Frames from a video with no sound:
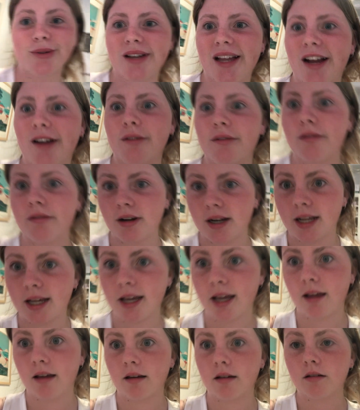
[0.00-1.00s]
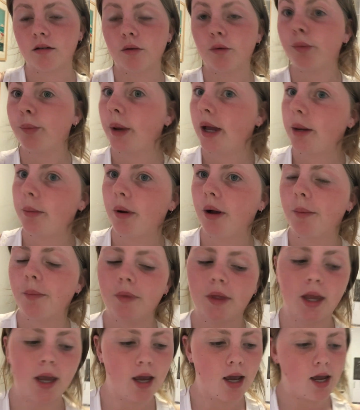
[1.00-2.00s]
without running out of paper,
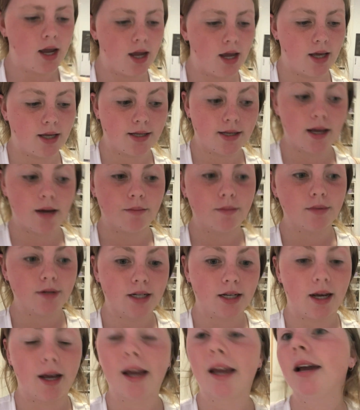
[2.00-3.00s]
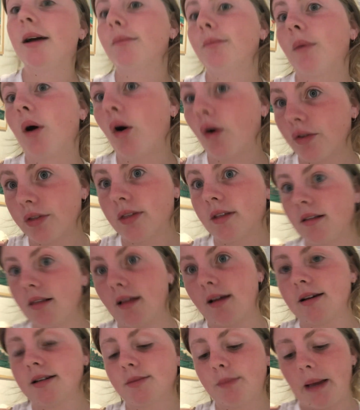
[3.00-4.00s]
except I am on the
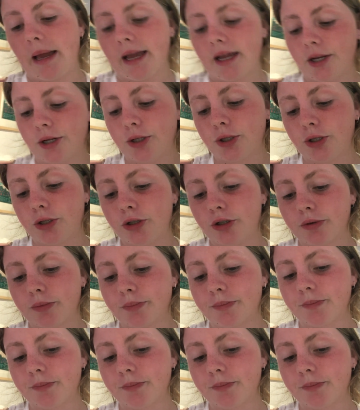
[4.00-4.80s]
last page.